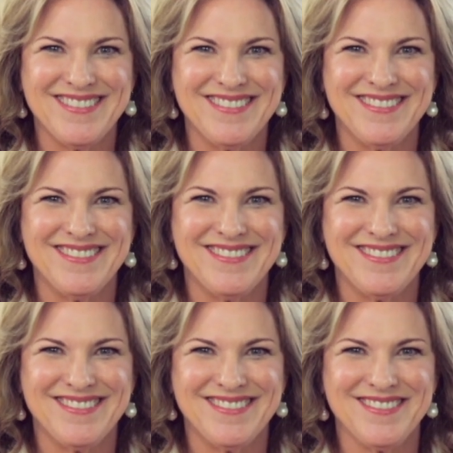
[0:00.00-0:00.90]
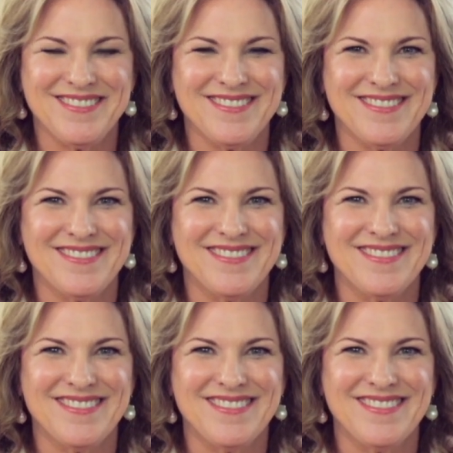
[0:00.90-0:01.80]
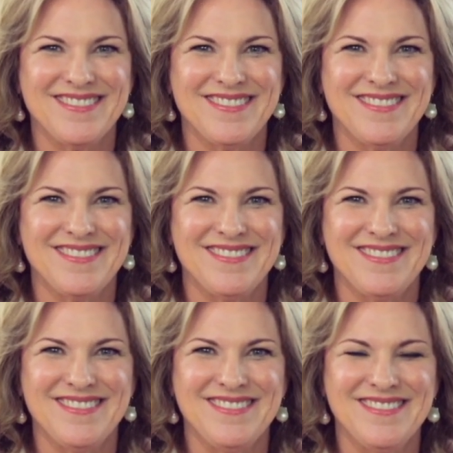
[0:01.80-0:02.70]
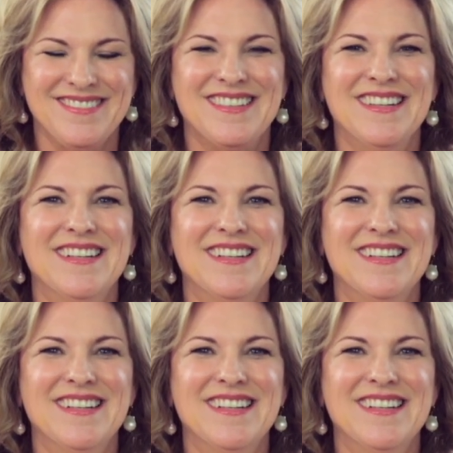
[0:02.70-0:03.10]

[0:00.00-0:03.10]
Nobody speaks.